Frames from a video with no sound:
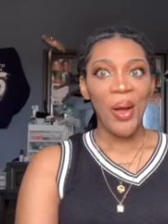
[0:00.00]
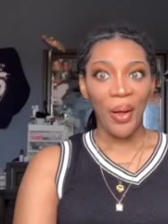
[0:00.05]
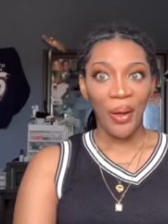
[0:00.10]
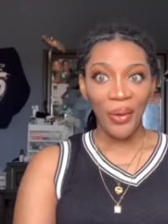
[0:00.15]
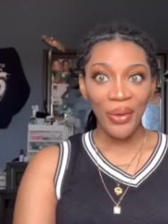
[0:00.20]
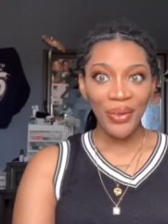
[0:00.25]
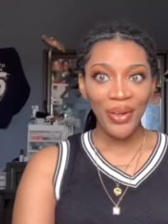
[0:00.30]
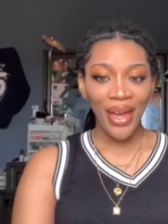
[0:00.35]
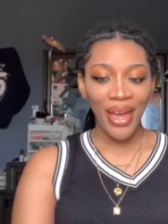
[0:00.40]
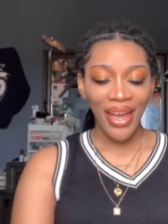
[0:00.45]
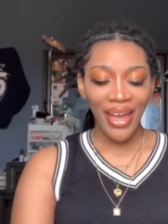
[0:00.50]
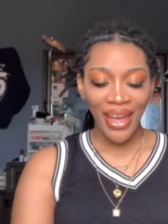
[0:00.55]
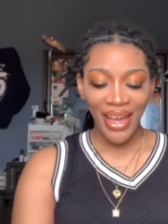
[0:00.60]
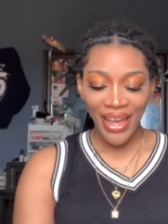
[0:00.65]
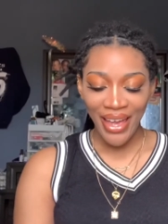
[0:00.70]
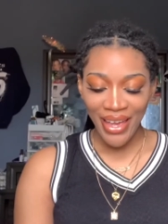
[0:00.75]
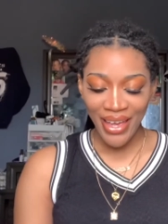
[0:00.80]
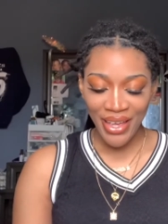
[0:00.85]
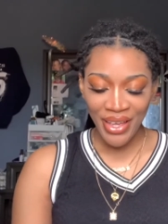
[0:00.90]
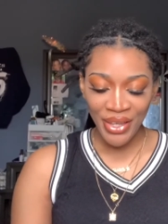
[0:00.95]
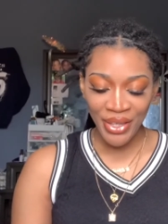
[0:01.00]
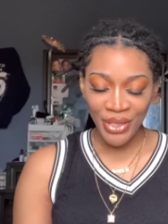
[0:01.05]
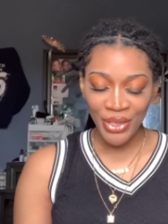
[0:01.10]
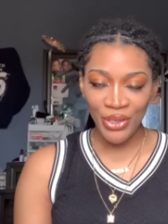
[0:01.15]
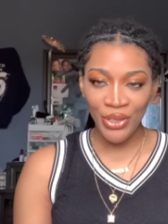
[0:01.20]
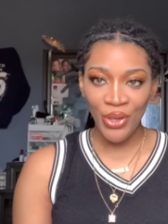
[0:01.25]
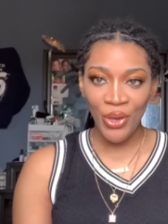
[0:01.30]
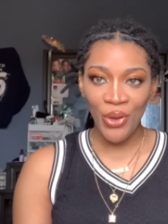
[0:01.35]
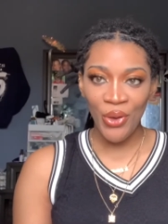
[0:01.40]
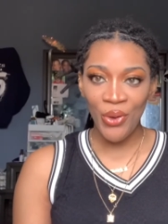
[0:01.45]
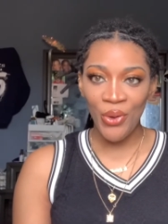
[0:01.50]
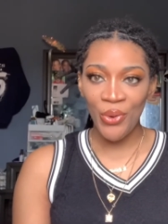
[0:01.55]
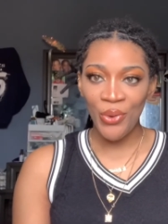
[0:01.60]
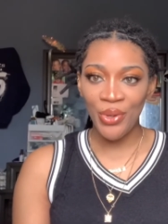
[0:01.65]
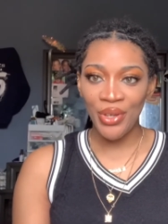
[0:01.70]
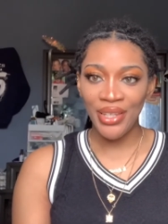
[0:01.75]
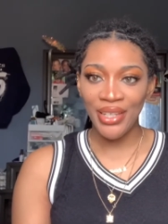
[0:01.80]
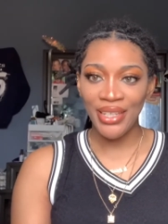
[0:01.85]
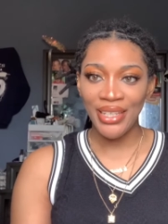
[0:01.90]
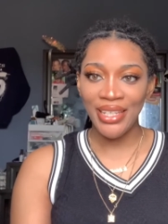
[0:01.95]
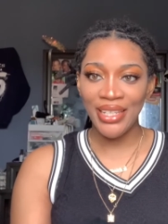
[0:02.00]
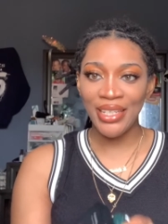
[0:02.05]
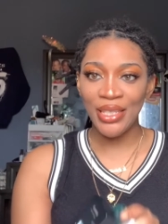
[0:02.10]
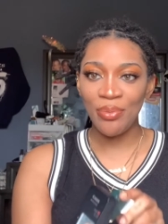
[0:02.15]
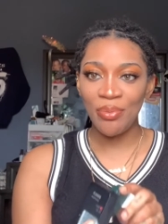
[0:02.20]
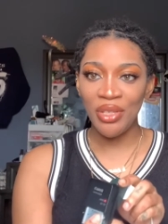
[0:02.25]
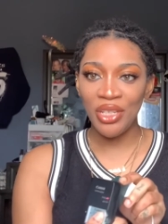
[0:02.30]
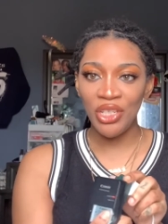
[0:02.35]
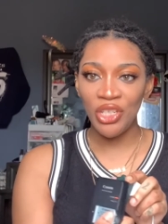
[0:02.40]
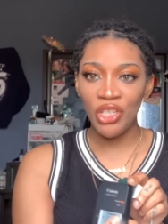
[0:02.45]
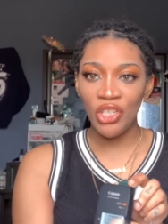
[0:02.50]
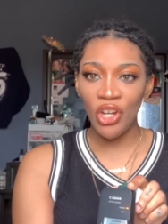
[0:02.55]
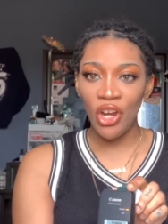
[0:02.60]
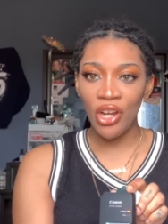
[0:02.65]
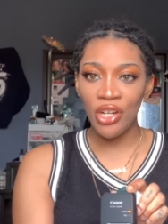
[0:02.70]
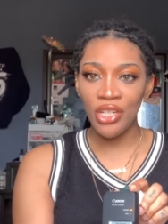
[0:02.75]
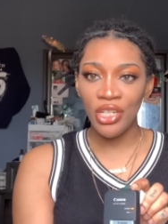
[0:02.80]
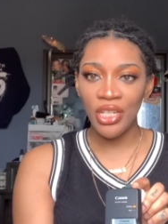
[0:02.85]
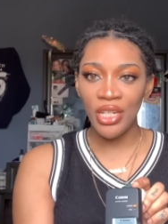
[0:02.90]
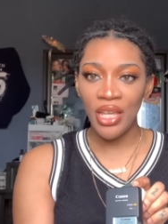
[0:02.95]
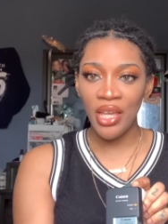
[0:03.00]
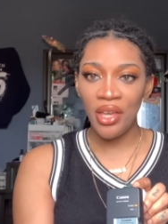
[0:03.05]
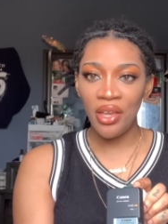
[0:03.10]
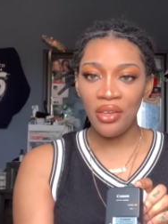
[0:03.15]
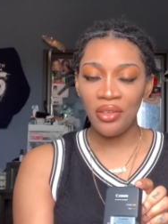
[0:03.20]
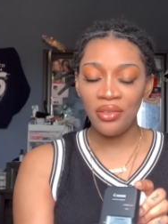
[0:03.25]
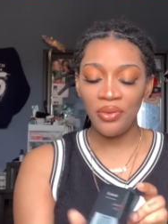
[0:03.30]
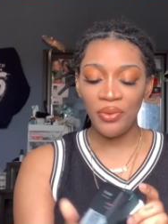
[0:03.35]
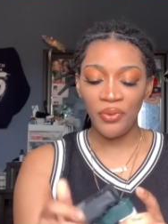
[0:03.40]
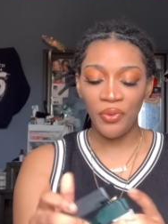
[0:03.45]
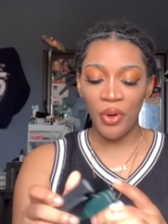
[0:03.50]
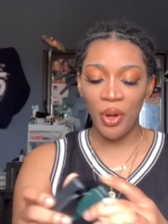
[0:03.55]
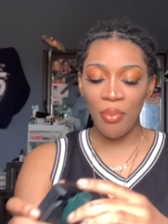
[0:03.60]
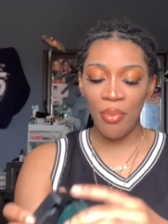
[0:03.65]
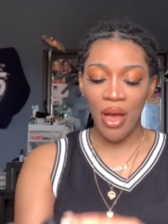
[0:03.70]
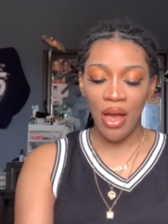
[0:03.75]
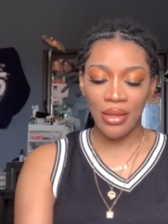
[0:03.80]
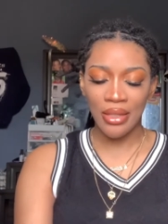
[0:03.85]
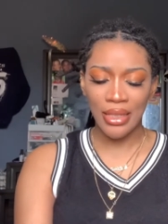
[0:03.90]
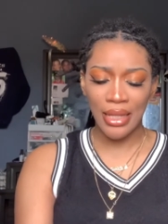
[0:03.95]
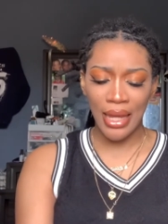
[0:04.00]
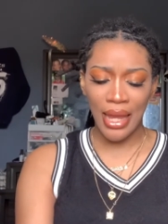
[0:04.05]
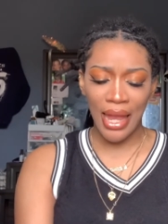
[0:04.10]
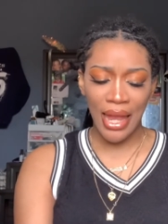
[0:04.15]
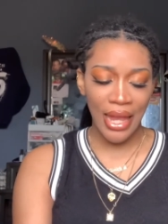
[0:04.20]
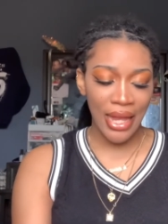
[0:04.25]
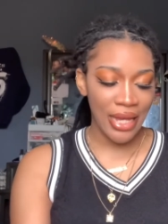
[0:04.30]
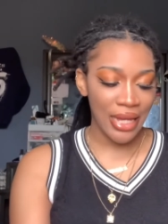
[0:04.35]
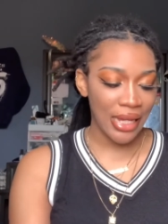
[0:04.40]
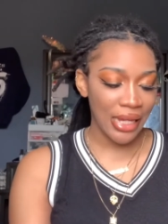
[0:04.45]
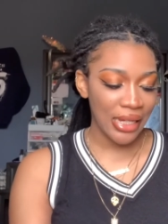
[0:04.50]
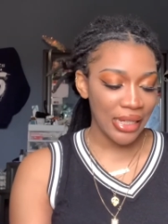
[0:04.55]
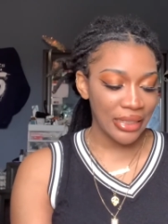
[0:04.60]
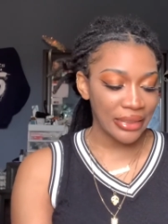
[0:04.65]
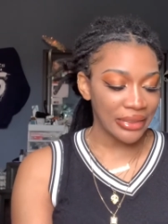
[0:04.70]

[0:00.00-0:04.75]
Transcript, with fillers: Okay, so it's been charging for about like